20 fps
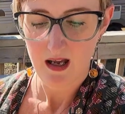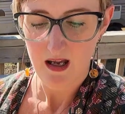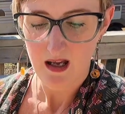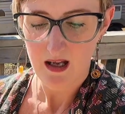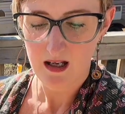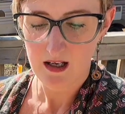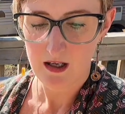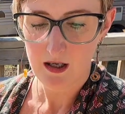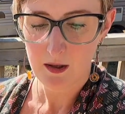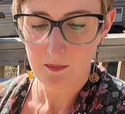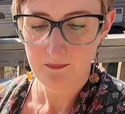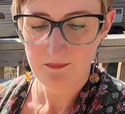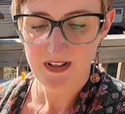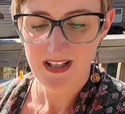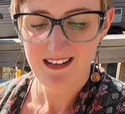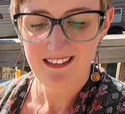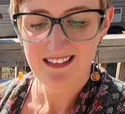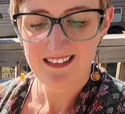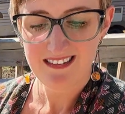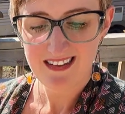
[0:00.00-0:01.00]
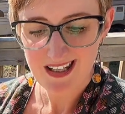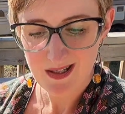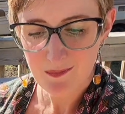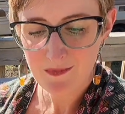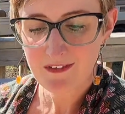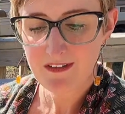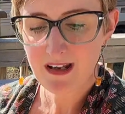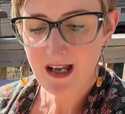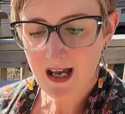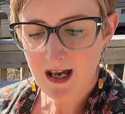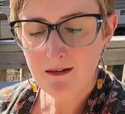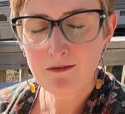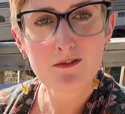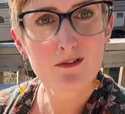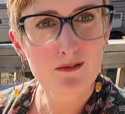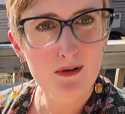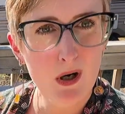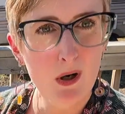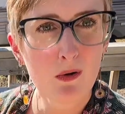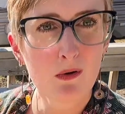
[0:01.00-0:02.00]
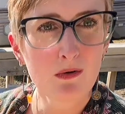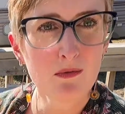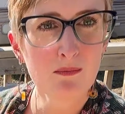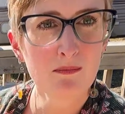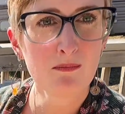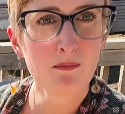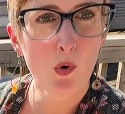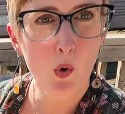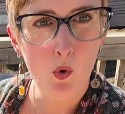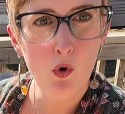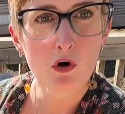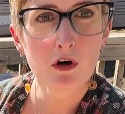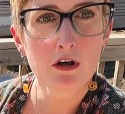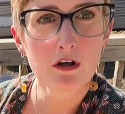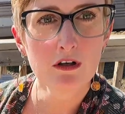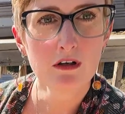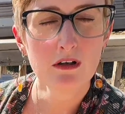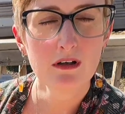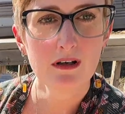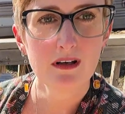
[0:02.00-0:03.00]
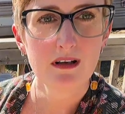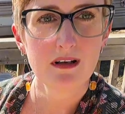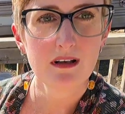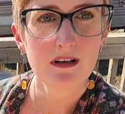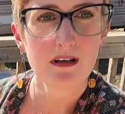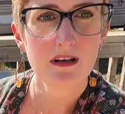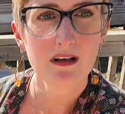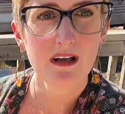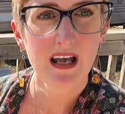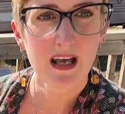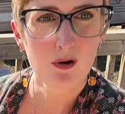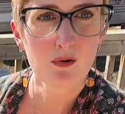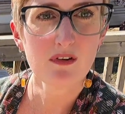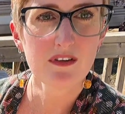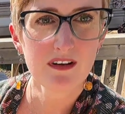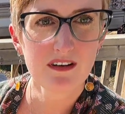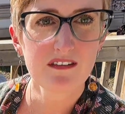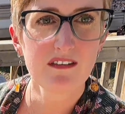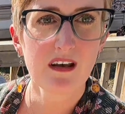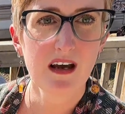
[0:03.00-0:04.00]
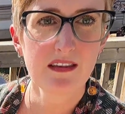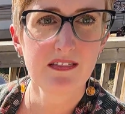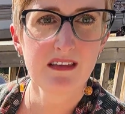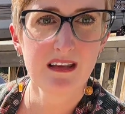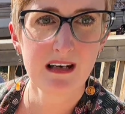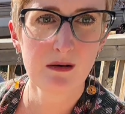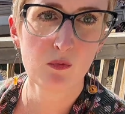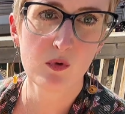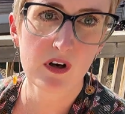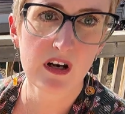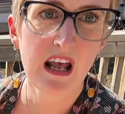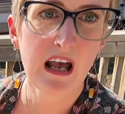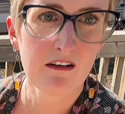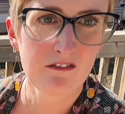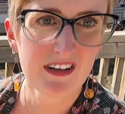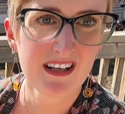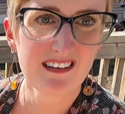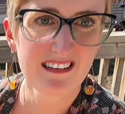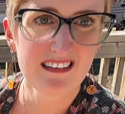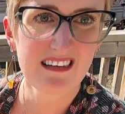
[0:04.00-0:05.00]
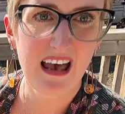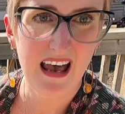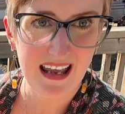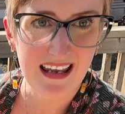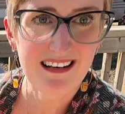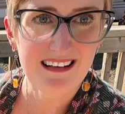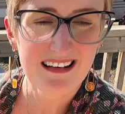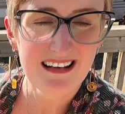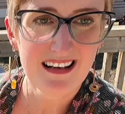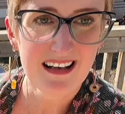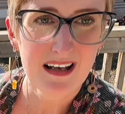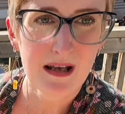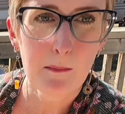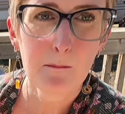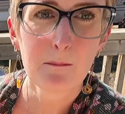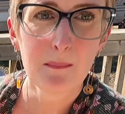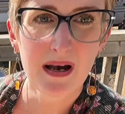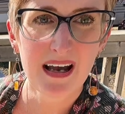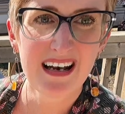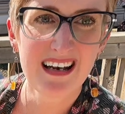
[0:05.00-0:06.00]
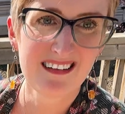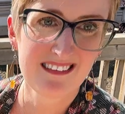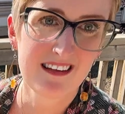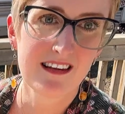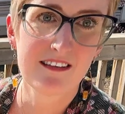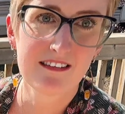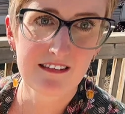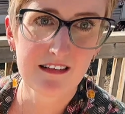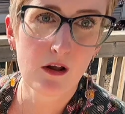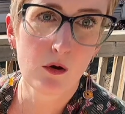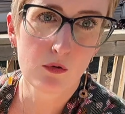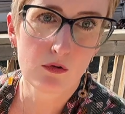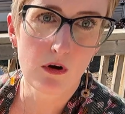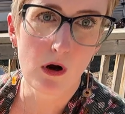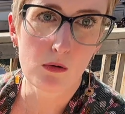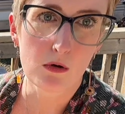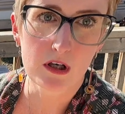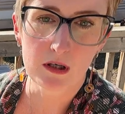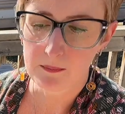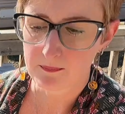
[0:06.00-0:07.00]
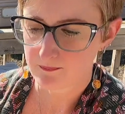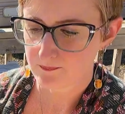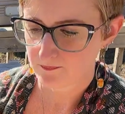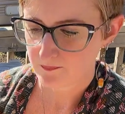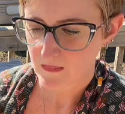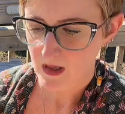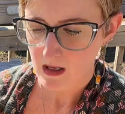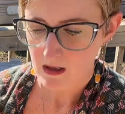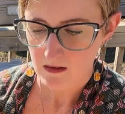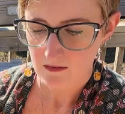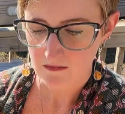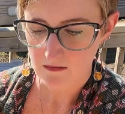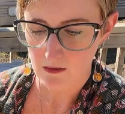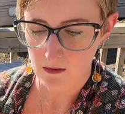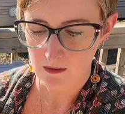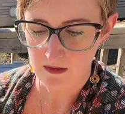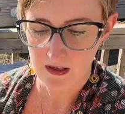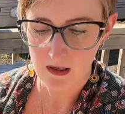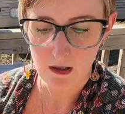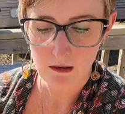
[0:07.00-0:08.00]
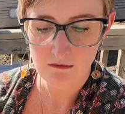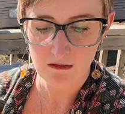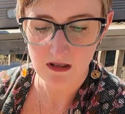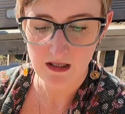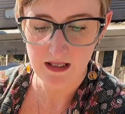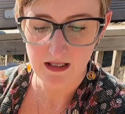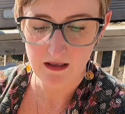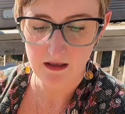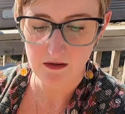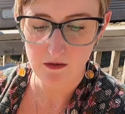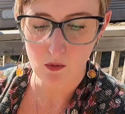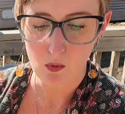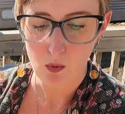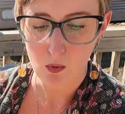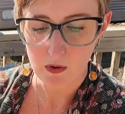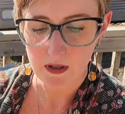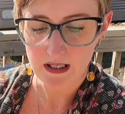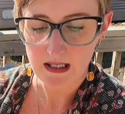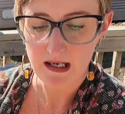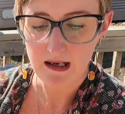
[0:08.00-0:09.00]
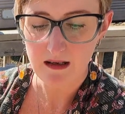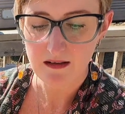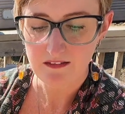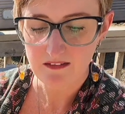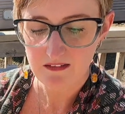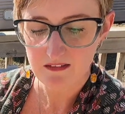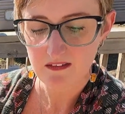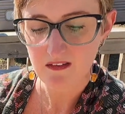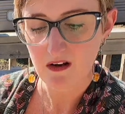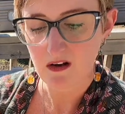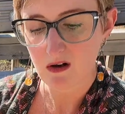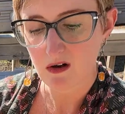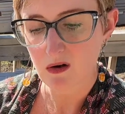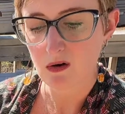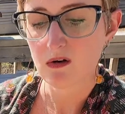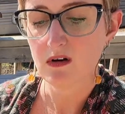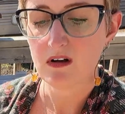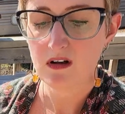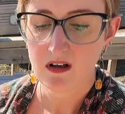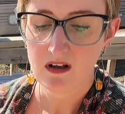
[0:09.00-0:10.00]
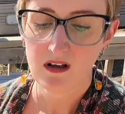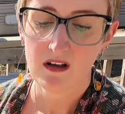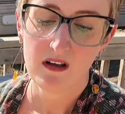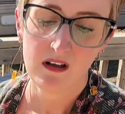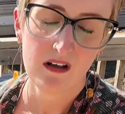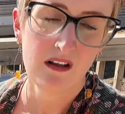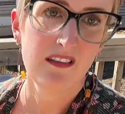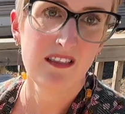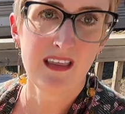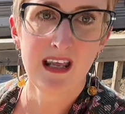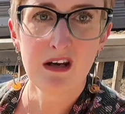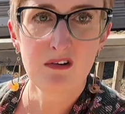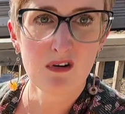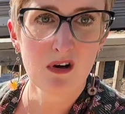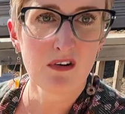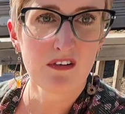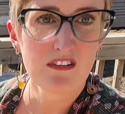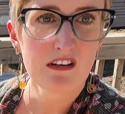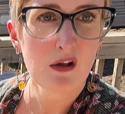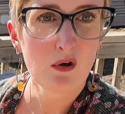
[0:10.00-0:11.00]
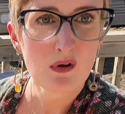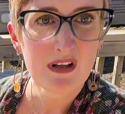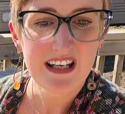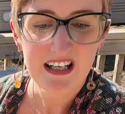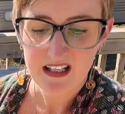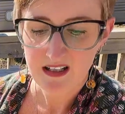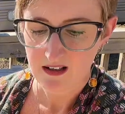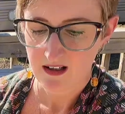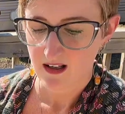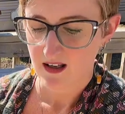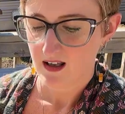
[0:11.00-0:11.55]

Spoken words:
It seems to have grown more out in the sun than it would have inside, but it's a slow grower. So they are related to Hoya, so they grow slowly.